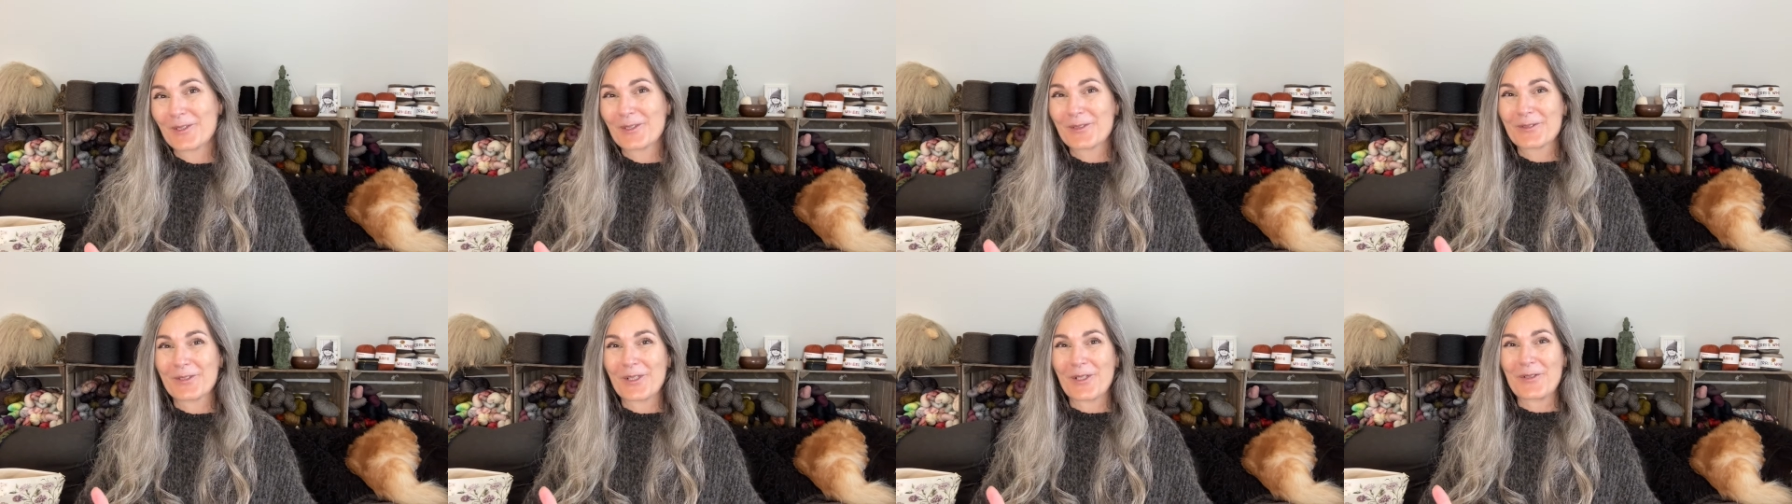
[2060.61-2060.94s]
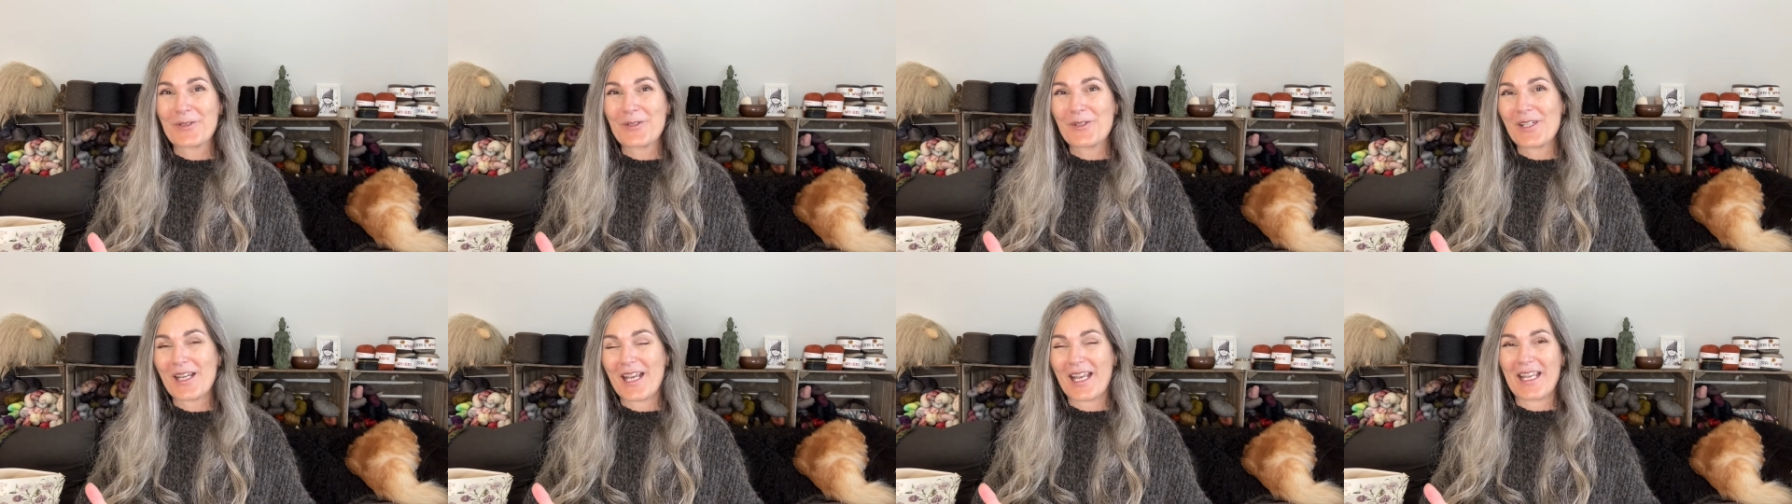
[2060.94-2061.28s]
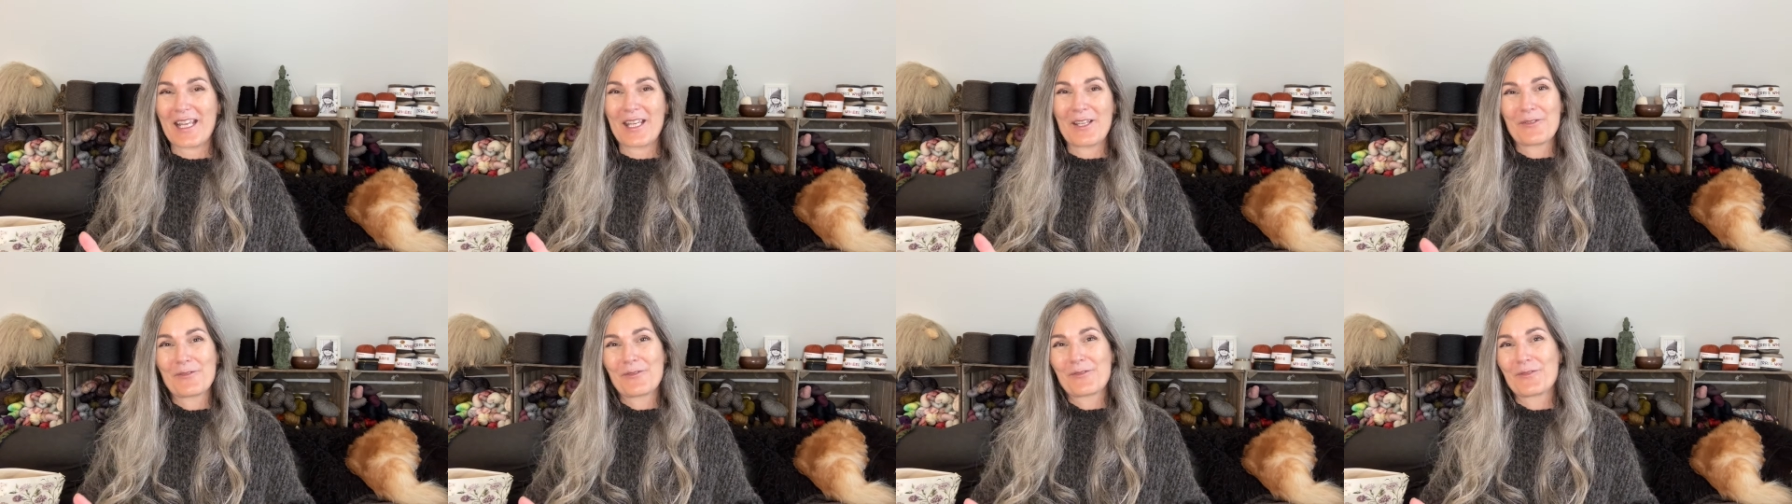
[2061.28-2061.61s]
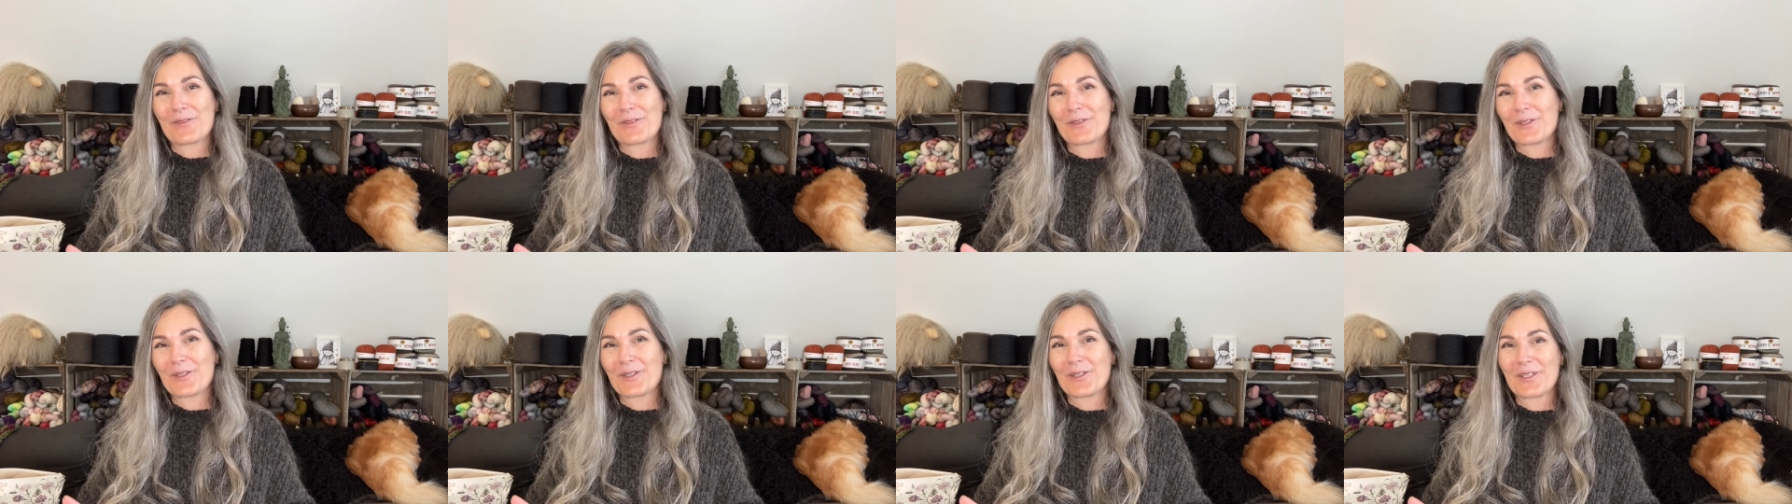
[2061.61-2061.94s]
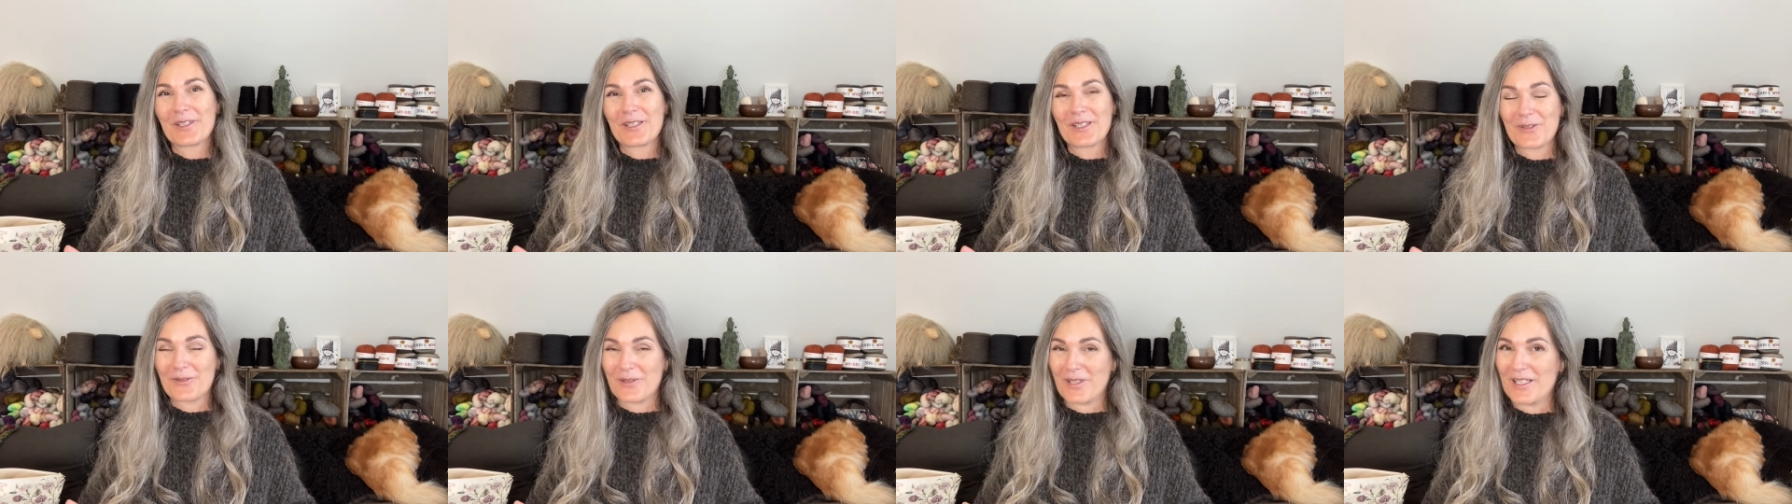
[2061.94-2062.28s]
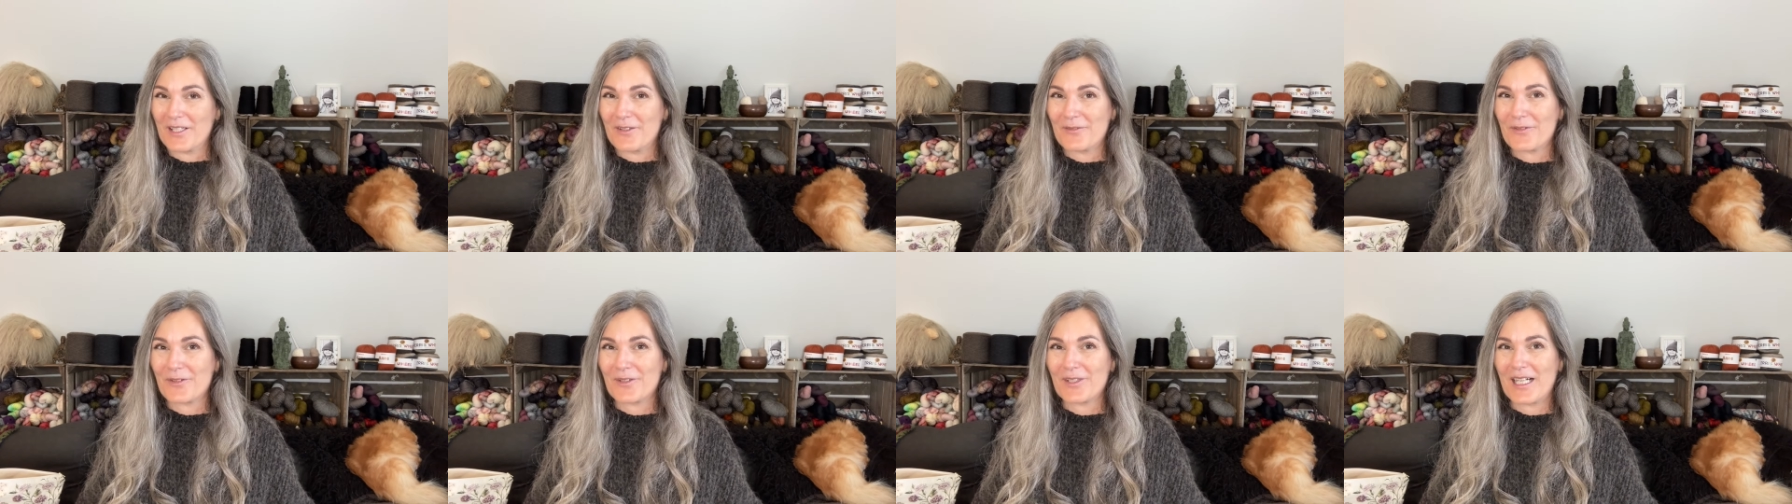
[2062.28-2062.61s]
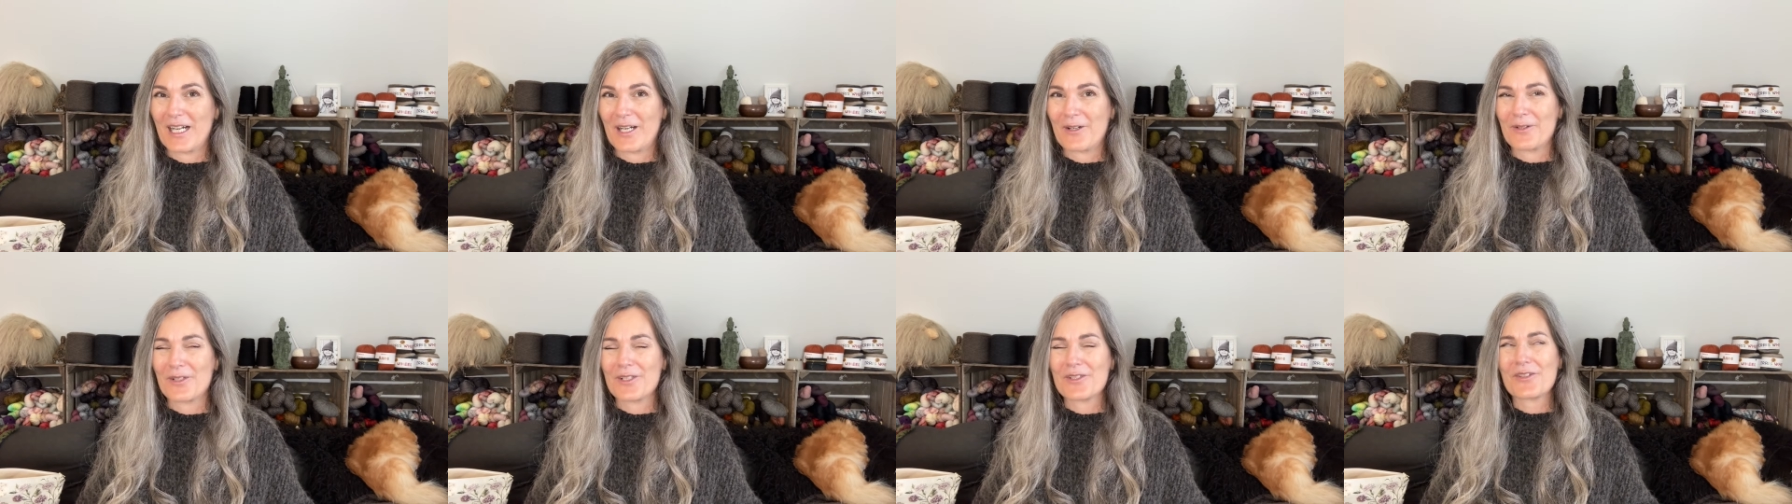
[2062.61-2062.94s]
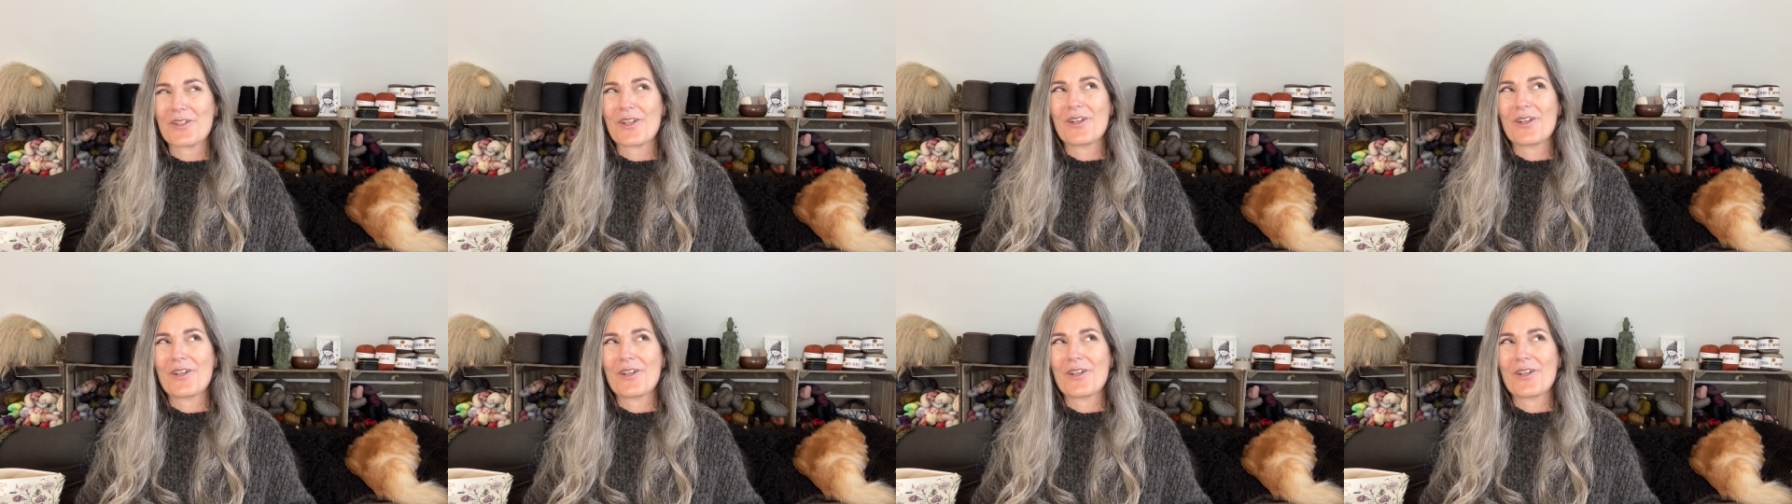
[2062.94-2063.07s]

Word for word: crochet for 24 hours.